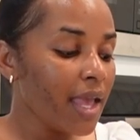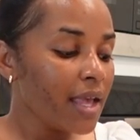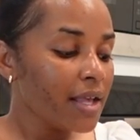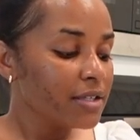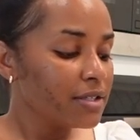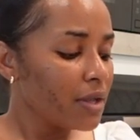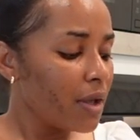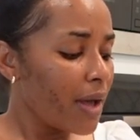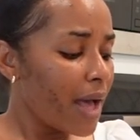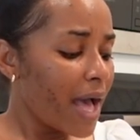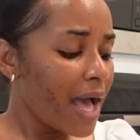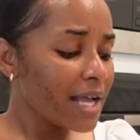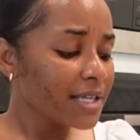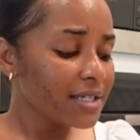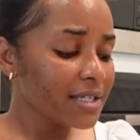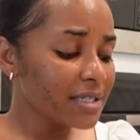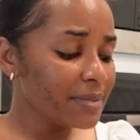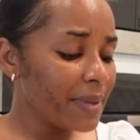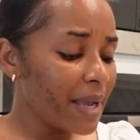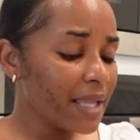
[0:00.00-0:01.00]
So
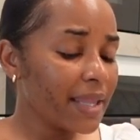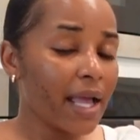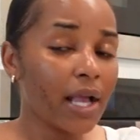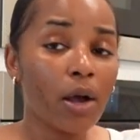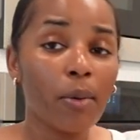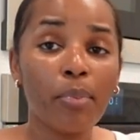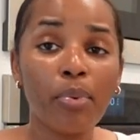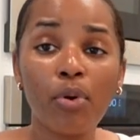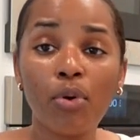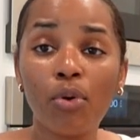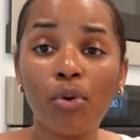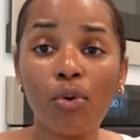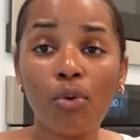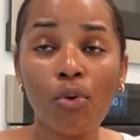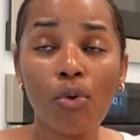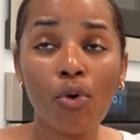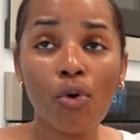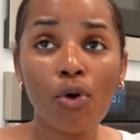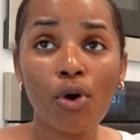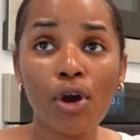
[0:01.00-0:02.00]
I just made like a
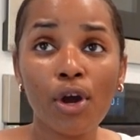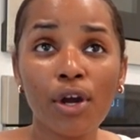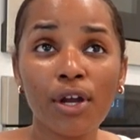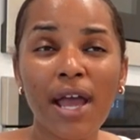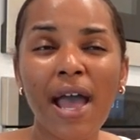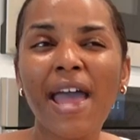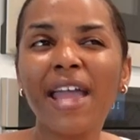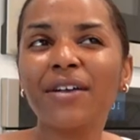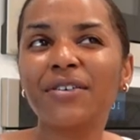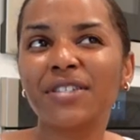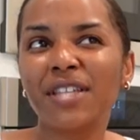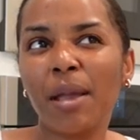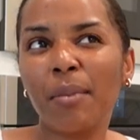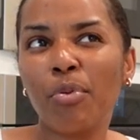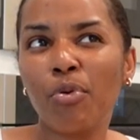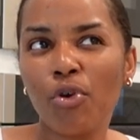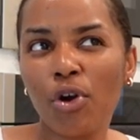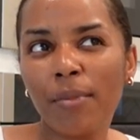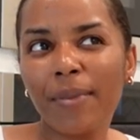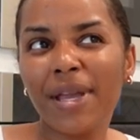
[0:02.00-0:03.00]
poor, I ain't gonna say
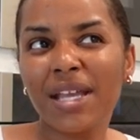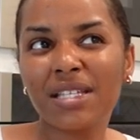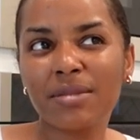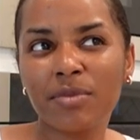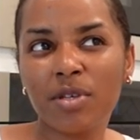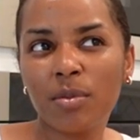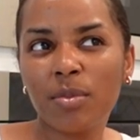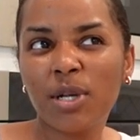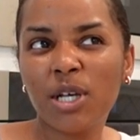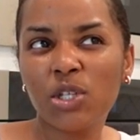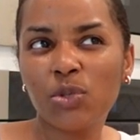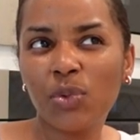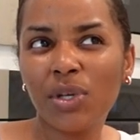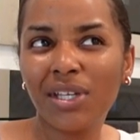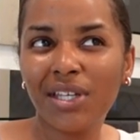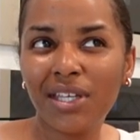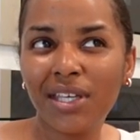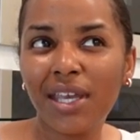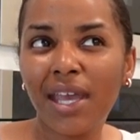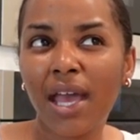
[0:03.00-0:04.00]
poor man's meal because we
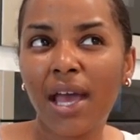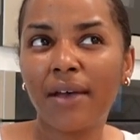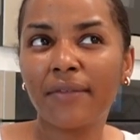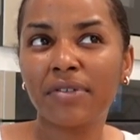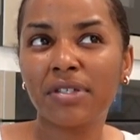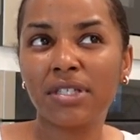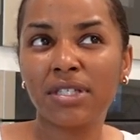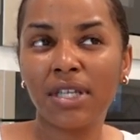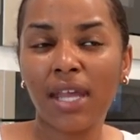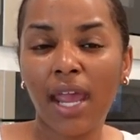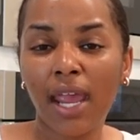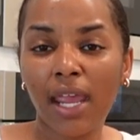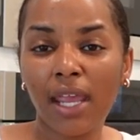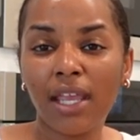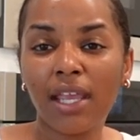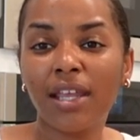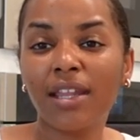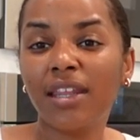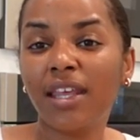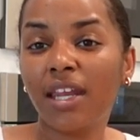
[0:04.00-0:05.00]
did have
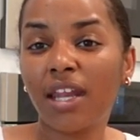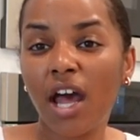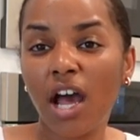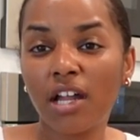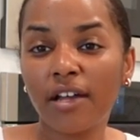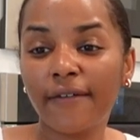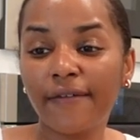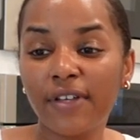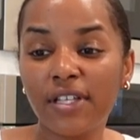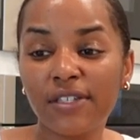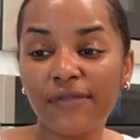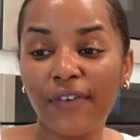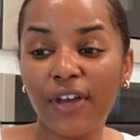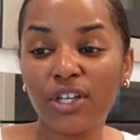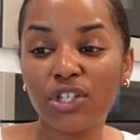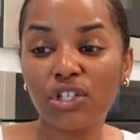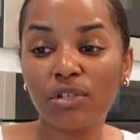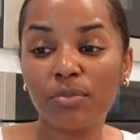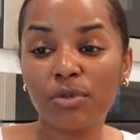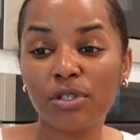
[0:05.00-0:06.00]
steak and then all these
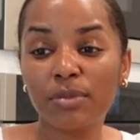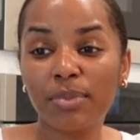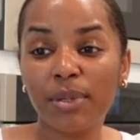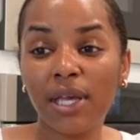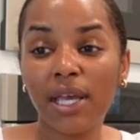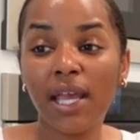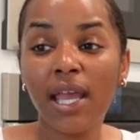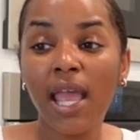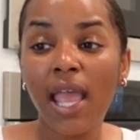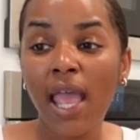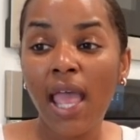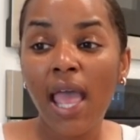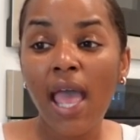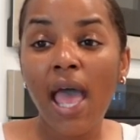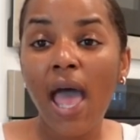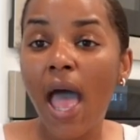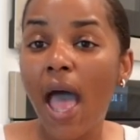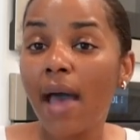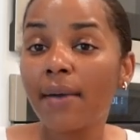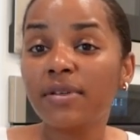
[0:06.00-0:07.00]
vegetables, but
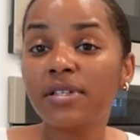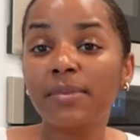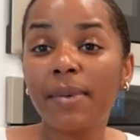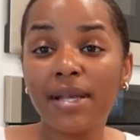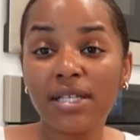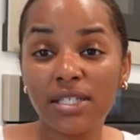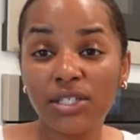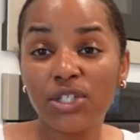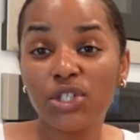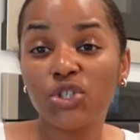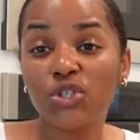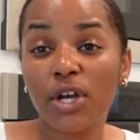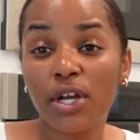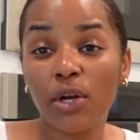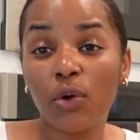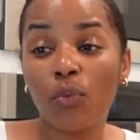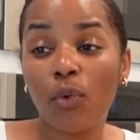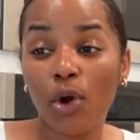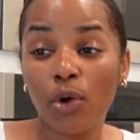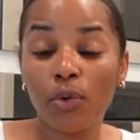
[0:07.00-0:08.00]
I was basically just
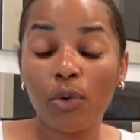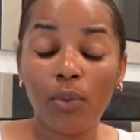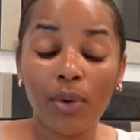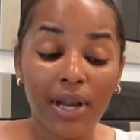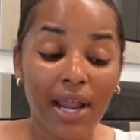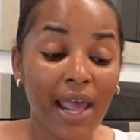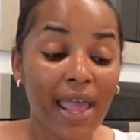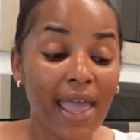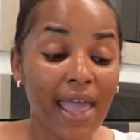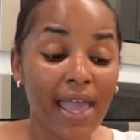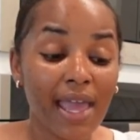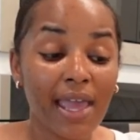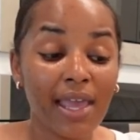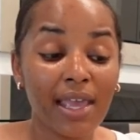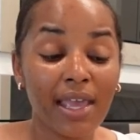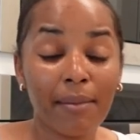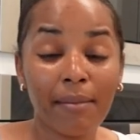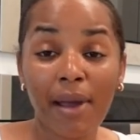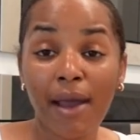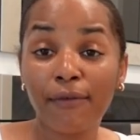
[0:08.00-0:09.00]
trying to work with what I
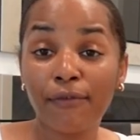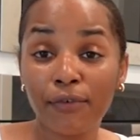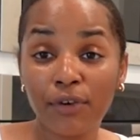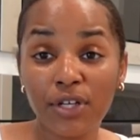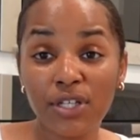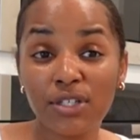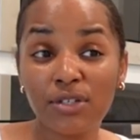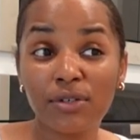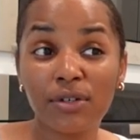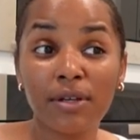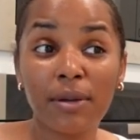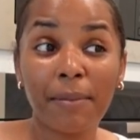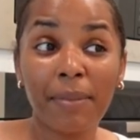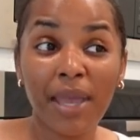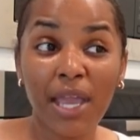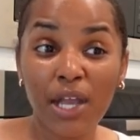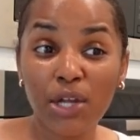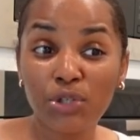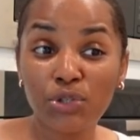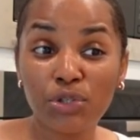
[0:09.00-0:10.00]
had in my freezer and
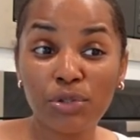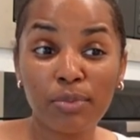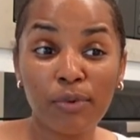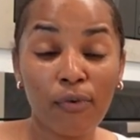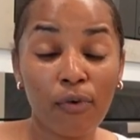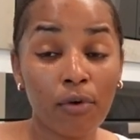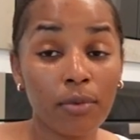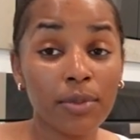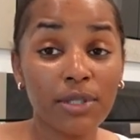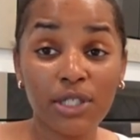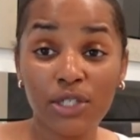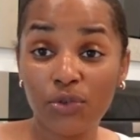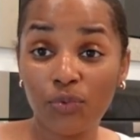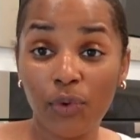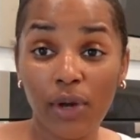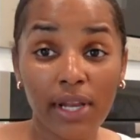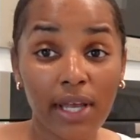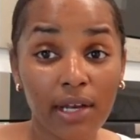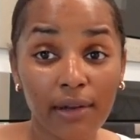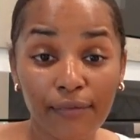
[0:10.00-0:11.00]
pantry before we just
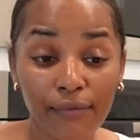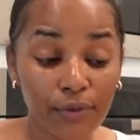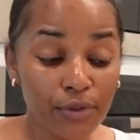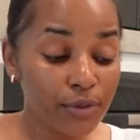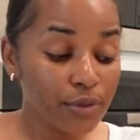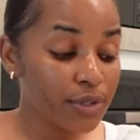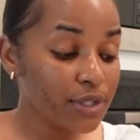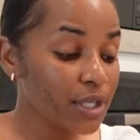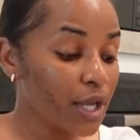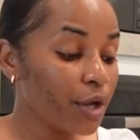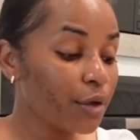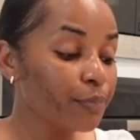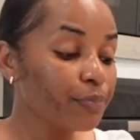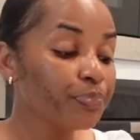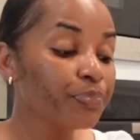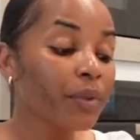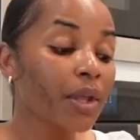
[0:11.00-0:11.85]
ran out of food. So